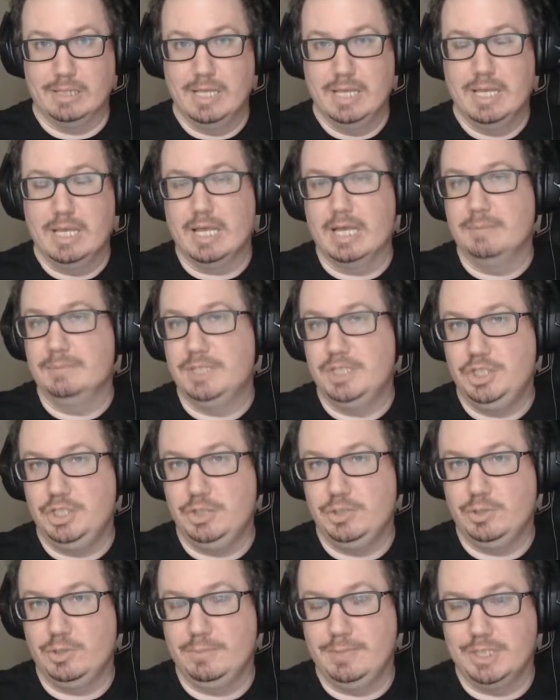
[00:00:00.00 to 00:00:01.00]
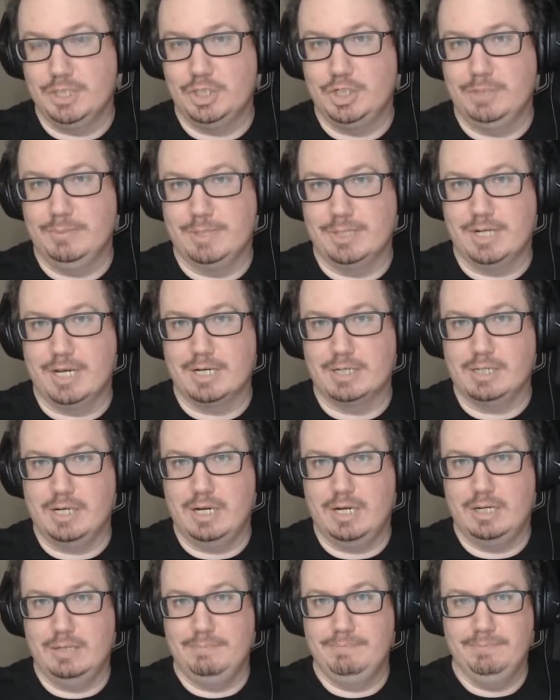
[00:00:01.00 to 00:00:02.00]

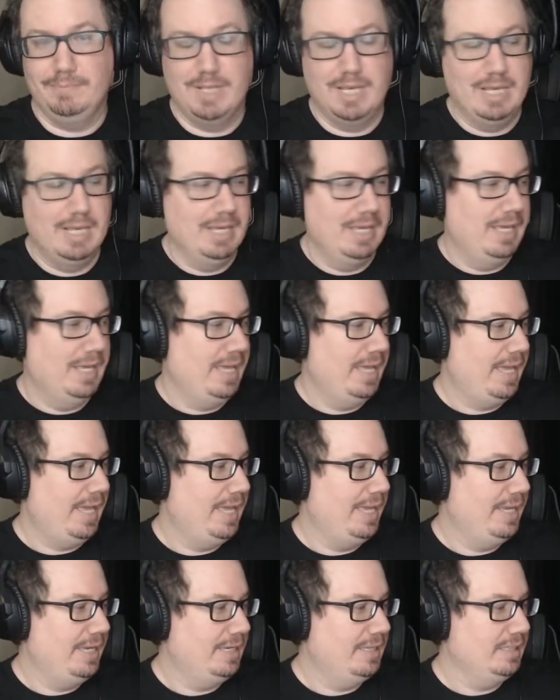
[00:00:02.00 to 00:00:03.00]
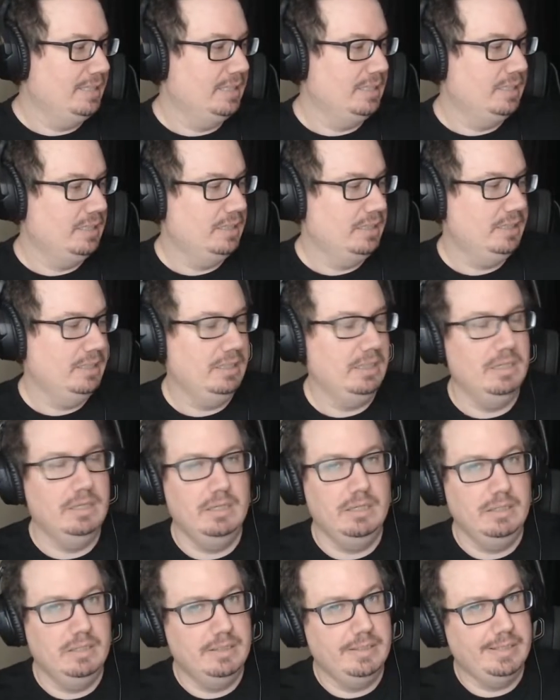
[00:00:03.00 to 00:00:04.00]
mtgzuby@gmail.com.
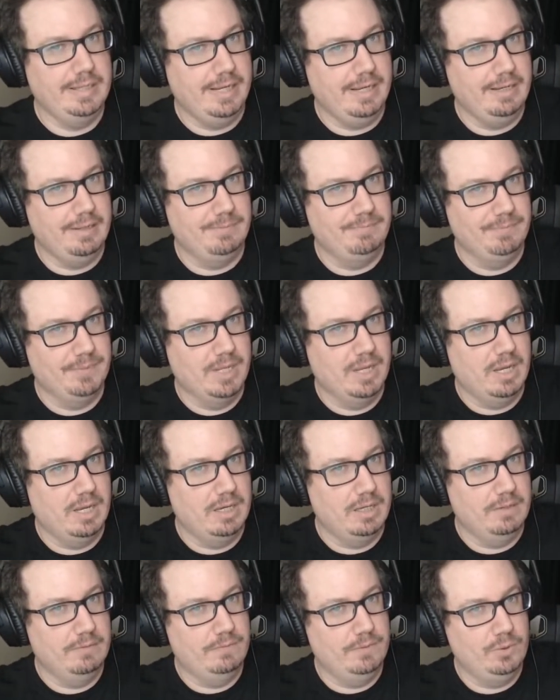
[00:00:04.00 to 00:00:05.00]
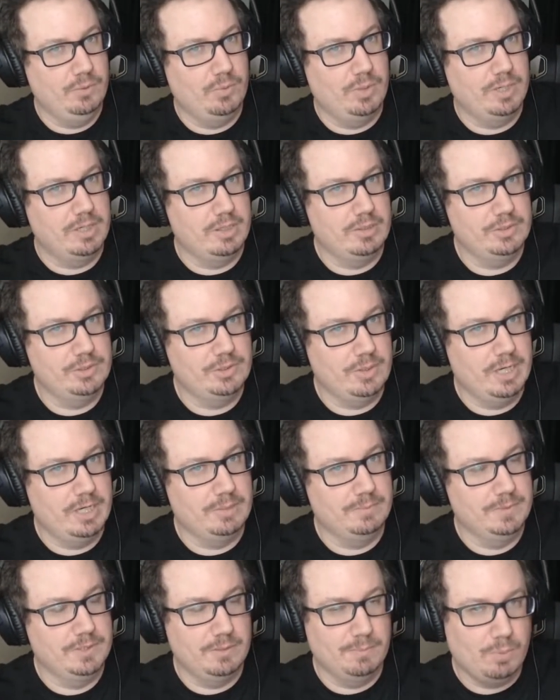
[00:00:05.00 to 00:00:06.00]
And yeah, if you want to also
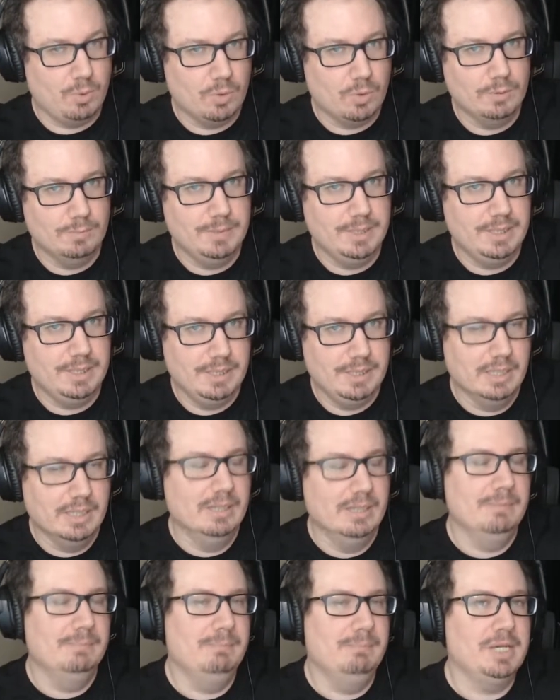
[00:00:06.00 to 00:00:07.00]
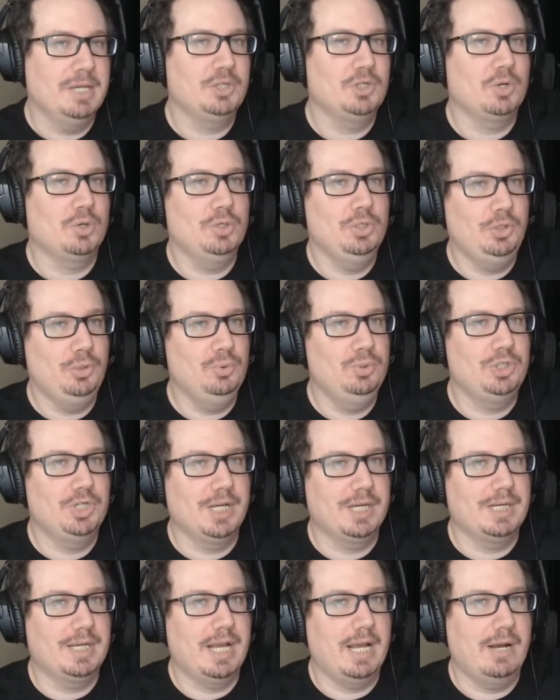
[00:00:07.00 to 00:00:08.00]
help support me, make sure you
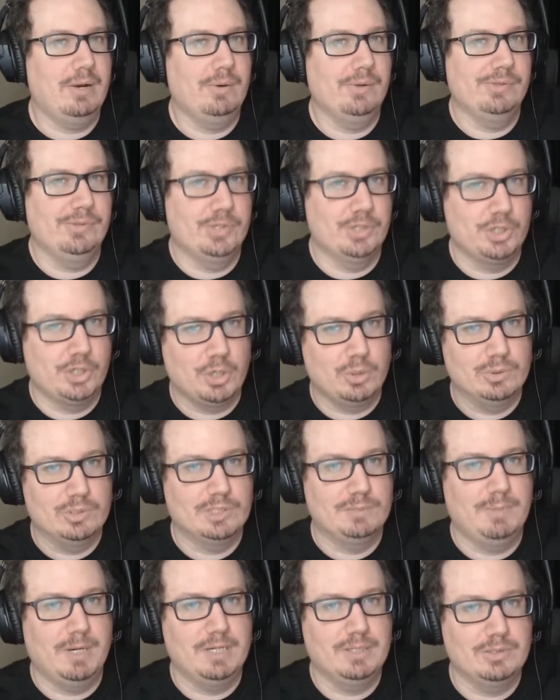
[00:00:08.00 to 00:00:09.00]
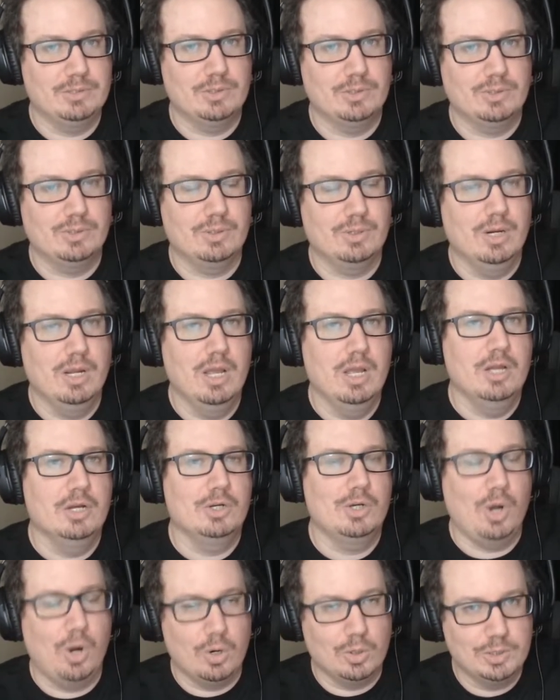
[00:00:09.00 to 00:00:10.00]
check out the show's sponsor,
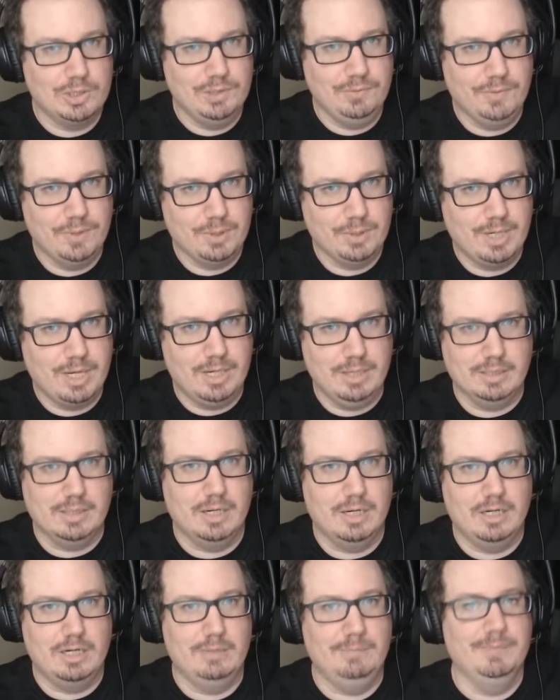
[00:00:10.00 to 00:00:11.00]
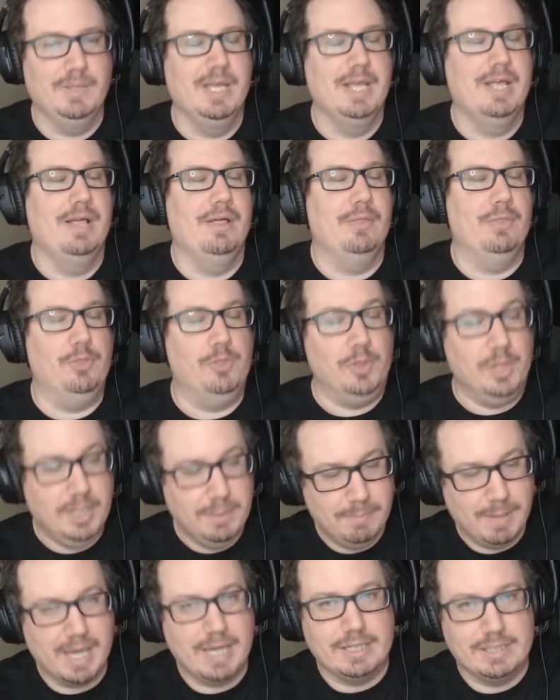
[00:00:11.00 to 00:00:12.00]
cardsphere.com, the
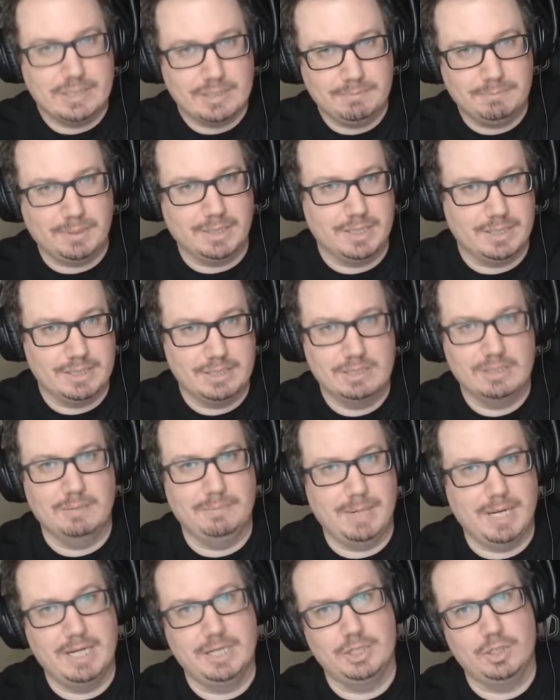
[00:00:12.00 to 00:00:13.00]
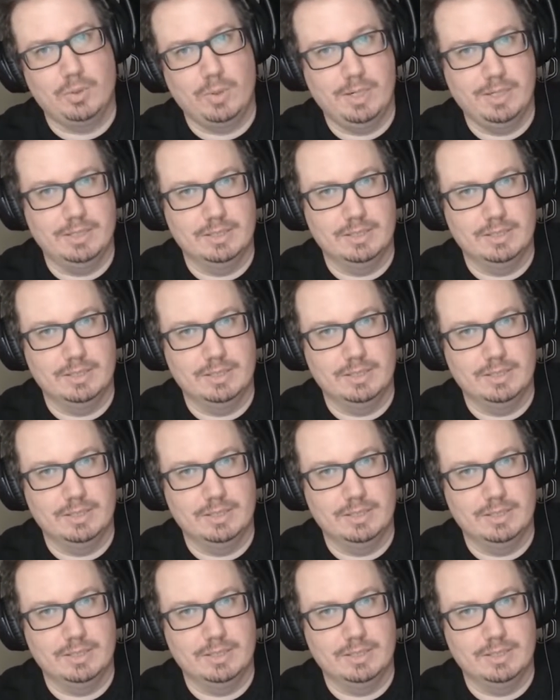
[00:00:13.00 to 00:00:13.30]
best place to buy, trade, and